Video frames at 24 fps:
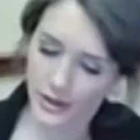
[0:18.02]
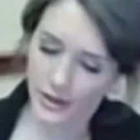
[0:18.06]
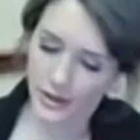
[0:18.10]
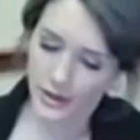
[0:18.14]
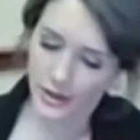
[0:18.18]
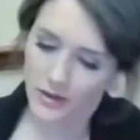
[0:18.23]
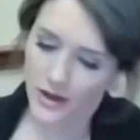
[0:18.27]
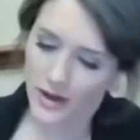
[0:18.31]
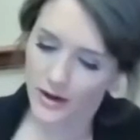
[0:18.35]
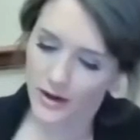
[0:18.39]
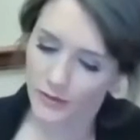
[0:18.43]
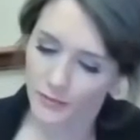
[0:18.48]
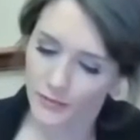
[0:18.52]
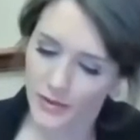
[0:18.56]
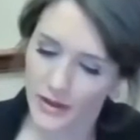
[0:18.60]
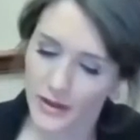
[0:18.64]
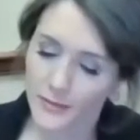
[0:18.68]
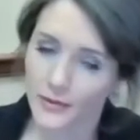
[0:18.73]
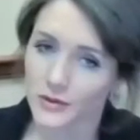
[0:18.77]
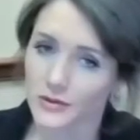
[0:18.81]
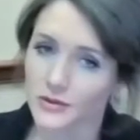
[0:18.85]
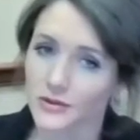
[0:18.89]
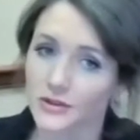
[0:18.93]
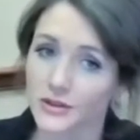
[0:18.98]
a lot of
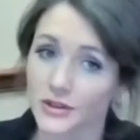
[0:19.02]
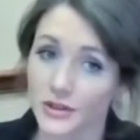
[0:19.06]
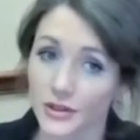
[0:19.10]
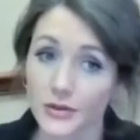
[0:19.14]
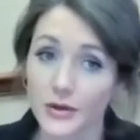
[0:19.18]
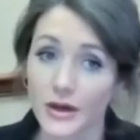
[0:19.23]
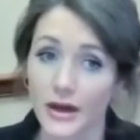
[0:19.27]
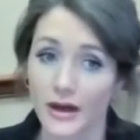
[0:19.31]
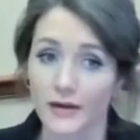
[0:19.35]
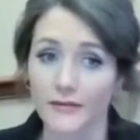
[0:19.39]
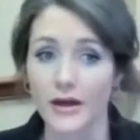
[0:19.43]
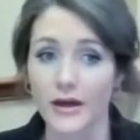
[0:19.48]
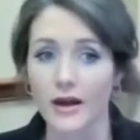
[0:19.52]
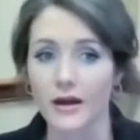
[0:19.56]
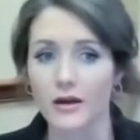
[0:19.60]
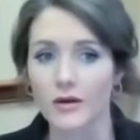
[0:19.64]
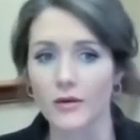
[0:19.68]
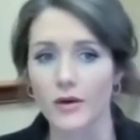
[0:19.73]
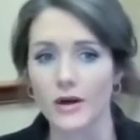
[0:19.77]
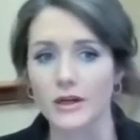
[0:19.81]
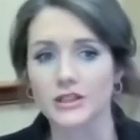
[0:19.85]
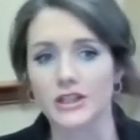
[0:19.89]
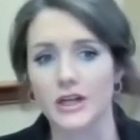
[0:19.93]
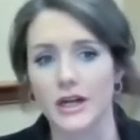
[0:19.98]
people do have that
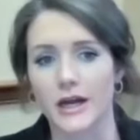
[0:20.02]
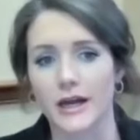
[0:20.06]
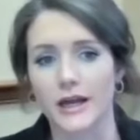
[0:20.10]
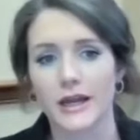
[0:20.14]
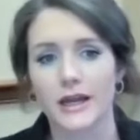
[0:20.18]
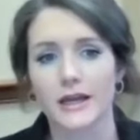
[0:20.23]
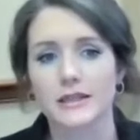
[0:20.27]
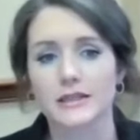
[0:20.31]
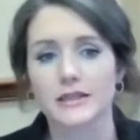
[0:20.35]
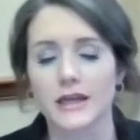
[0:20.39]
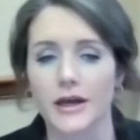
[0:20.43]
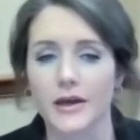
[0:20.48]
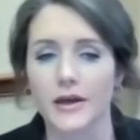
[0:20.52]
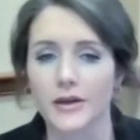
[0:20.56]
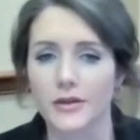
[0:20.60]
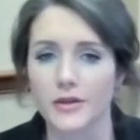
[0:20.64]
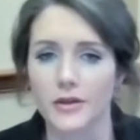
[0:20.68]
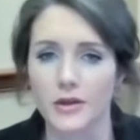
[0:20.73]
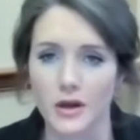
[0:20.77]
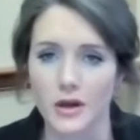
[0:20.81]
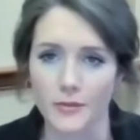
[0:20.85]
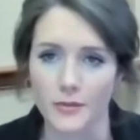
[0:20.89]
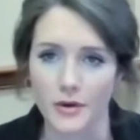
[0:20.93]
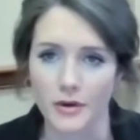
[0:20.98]
question. I can't tell you
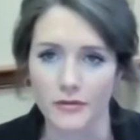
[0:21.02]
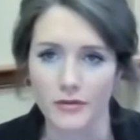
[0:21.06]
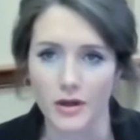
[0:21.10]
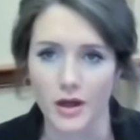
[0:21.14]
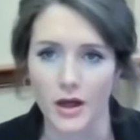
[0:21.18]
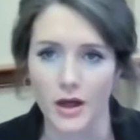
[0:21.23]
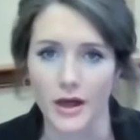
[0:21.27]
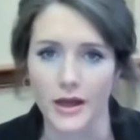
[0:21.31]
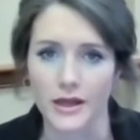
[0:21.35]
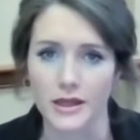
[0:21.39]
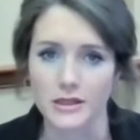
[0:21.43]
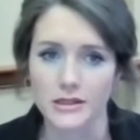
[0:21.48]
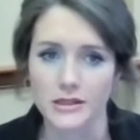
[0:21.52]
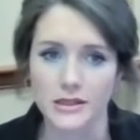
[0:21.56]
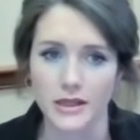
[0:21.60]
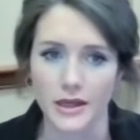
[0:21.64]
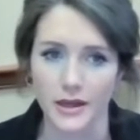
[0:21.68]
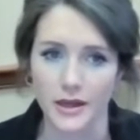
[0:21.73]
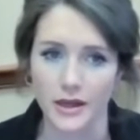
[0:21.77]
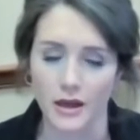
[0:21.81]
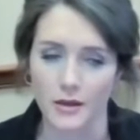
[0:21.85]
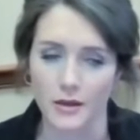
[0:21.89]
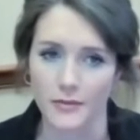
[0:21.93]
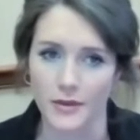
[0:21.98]
the number of clients
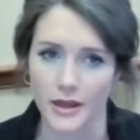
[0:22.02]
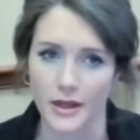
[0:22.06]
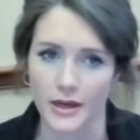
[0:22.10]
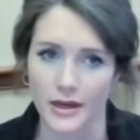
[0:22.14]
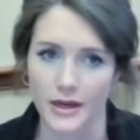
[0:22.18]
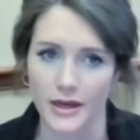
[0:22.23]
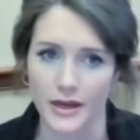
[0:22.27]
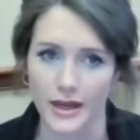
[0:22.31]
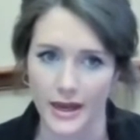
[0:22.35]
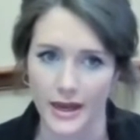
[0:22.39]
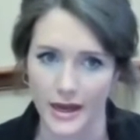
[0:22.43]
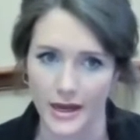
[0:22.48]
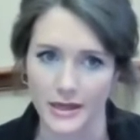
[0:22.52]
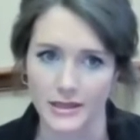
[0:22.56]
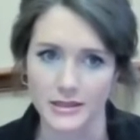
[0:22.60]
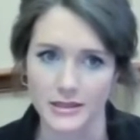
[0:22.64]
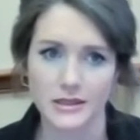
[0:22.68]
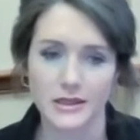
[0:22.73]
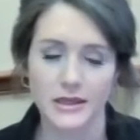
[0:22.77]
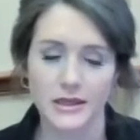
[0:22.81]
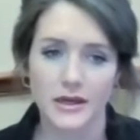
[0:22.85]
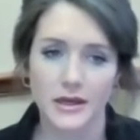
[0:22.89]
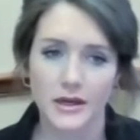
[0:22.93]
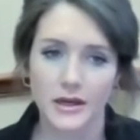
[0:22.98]
that come in and
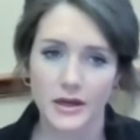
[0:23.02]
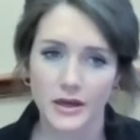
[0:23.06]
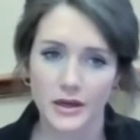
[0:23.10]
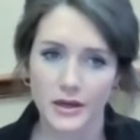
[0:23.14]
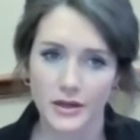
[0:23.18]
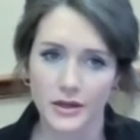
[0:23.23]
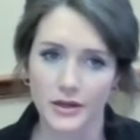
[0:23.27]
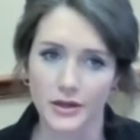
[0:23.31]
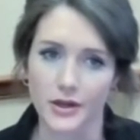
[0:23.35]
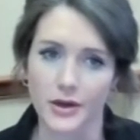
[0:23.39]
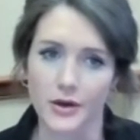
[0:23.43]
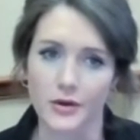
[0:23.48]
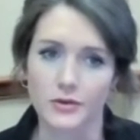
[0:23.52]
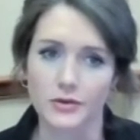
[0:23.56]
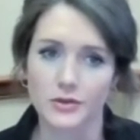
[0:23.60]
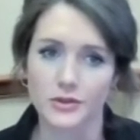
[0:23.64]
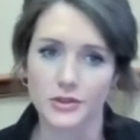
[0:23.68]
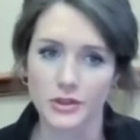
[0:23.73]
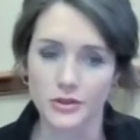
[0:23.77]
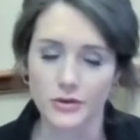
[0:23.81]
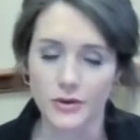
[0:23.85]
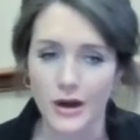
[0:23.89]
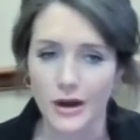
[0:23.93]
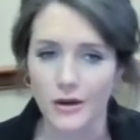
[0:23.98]
ask,
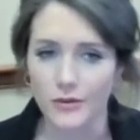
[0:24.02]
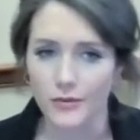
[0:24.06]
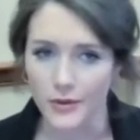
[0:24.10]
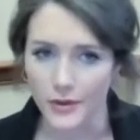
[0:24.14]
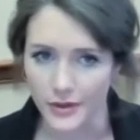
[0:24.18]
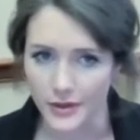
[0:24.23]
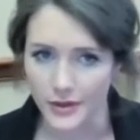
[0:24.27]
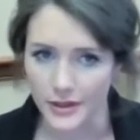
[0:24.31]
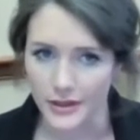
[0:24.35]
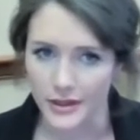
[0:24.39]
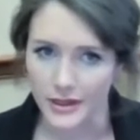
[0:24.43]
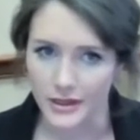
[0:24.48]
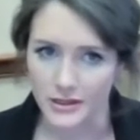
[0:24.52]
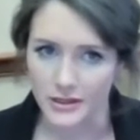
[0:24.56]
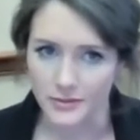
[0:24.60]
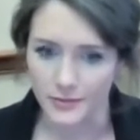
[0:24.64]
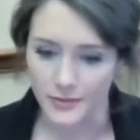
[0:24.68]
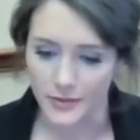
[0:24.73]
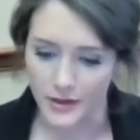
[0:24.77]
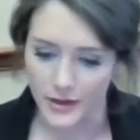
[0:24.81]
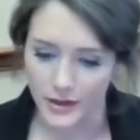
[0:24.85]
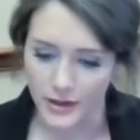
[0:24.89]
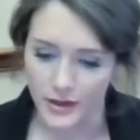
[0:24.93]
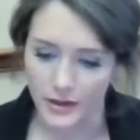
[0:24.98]
do I really need to
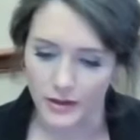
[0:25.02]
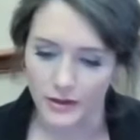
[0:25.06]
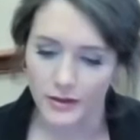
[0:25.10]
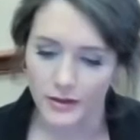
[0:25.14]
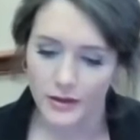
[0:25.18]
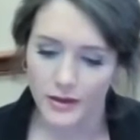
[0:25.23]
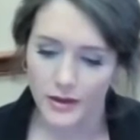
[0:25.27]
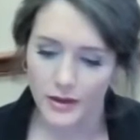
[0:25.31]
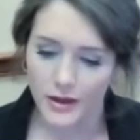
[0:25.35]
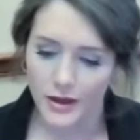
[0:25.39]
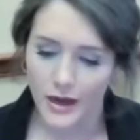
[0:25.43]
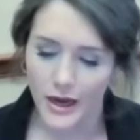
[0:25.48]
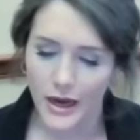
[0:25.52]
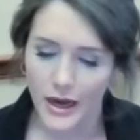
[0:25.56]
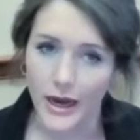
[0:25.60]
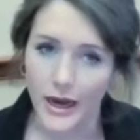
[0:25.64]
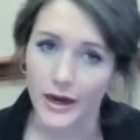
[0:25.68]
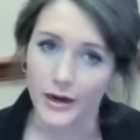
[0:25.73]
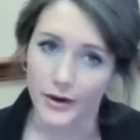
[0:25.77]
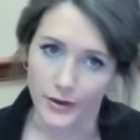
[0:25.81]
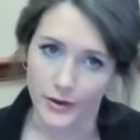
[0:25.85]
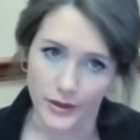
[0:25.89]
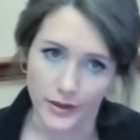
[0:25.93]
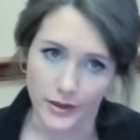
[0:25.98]
be
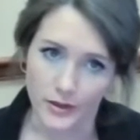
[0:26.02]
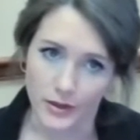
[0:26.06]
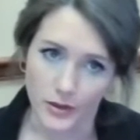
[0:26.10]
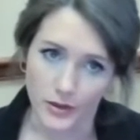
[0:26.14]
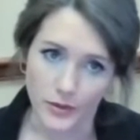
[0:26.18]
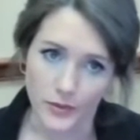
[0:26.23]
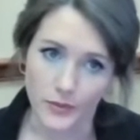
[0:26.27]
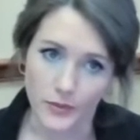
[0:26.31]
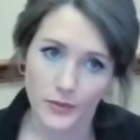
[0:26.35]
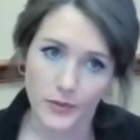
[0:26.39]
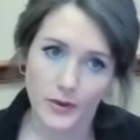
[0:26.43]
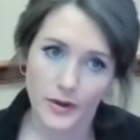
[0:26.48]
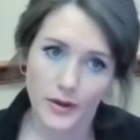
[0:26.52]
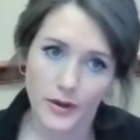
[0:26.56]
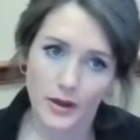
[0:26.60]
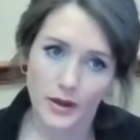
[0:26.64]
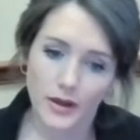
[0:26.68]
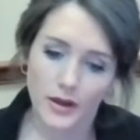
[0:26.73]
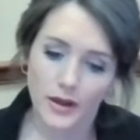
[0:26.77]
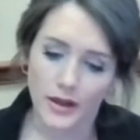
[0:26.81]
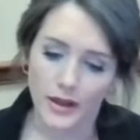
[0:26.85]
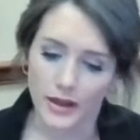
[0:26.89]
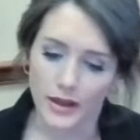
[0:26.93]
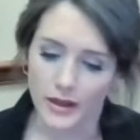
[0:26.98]
hiring you?
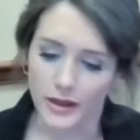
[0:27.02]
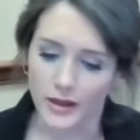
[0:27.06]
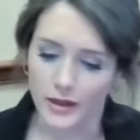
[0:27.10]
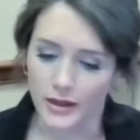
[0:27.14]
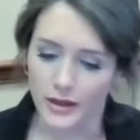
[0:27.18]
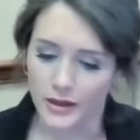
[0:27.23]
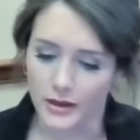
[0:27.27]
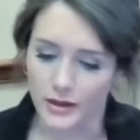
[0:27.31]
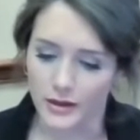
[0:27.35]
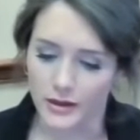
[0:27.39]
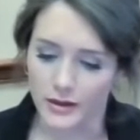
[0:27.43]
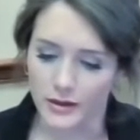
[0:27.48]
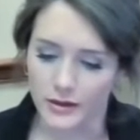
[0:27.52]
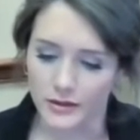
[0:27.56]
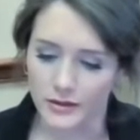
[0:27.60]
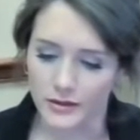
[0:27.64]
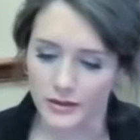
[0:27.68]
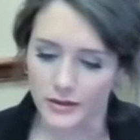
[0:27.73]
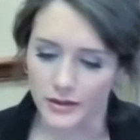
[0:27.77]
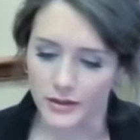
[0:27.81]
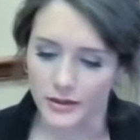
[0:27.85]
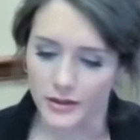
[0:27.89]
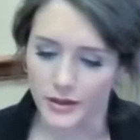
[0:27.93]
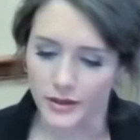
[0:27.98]
And,
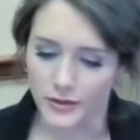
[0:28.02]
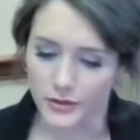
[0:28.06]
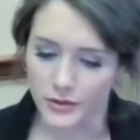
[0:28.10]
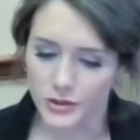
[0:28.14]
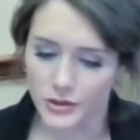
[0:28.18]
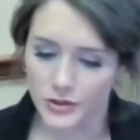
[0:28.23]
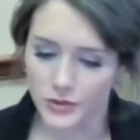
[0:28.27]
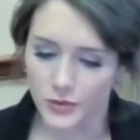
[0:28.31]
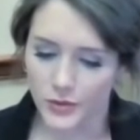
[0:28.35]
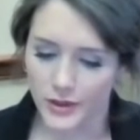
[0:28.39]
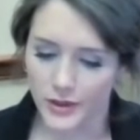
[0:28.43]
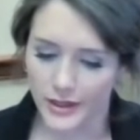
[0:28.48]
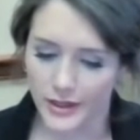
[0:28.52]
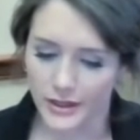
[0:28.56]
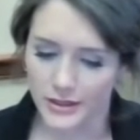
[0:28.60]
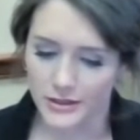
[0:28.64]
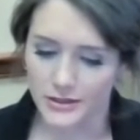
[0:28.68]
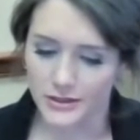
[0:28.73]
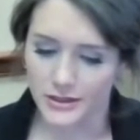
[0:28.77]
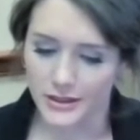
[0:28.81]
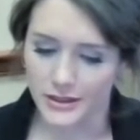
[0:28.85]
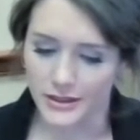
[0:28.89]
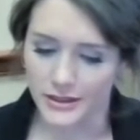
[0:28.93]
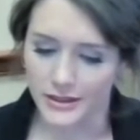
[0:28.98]
the short
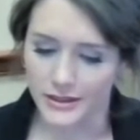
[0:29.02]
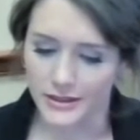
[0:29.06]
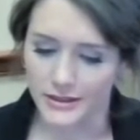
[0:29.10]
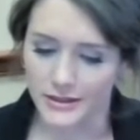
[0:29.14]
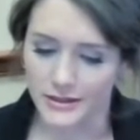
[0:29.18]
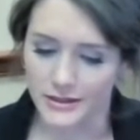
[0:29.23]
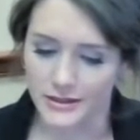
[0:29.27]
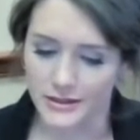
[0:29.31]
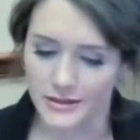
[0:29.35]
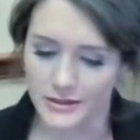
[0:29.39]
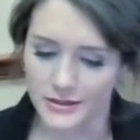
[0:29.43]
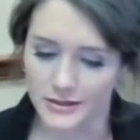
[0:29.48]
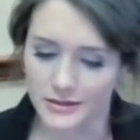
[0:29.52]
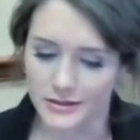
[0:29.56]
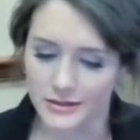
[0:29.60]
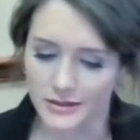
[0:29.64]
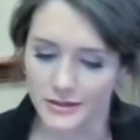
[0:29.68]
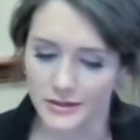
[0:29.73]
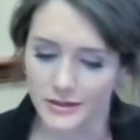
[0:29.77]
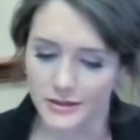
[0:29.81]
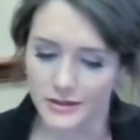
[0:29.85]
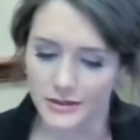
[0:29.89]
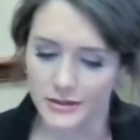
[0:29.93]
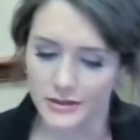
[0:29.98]
answer is
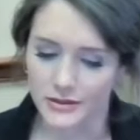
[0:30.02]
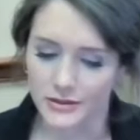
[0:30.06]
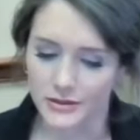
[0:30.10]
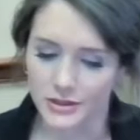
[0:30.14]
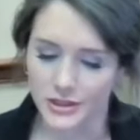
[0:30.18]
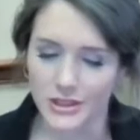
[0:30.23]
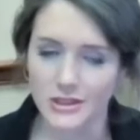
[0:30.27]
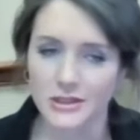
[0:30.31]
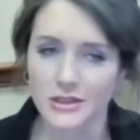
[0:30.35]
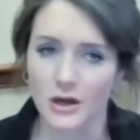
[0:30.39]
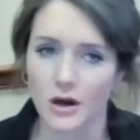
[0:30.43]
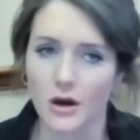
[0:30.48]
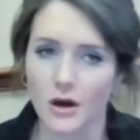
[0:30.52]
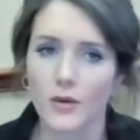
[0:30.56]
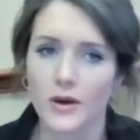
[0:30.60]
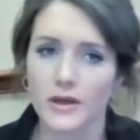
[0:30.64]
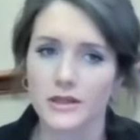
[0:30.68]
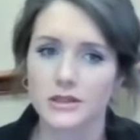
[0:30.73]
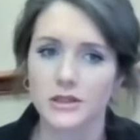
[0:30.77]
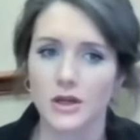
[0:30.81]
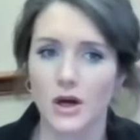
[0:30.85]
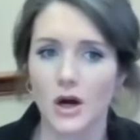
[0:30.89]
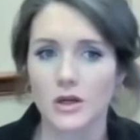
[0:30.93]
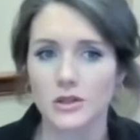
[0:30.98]
just
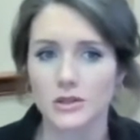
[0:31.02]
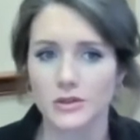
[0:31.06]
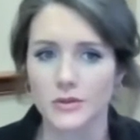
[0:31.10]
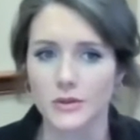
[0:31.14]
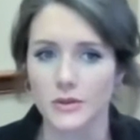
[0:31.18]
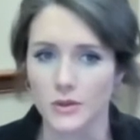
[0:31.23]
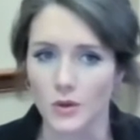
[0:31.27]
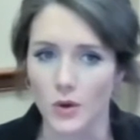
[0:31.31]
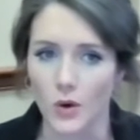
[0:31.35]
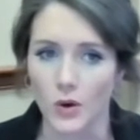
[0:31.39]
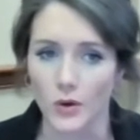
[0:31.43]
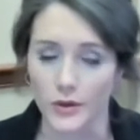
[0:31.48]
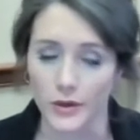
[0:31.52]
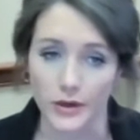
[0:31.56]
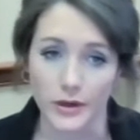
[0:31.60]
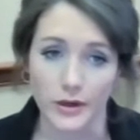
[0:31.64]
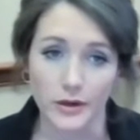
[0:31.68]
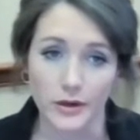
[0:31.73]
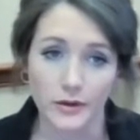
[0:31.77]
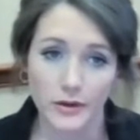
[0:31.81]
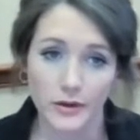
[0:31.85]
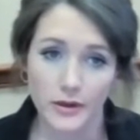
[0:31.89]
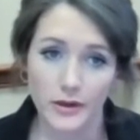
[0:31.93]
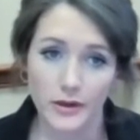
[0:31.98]
always talk to a lawyer.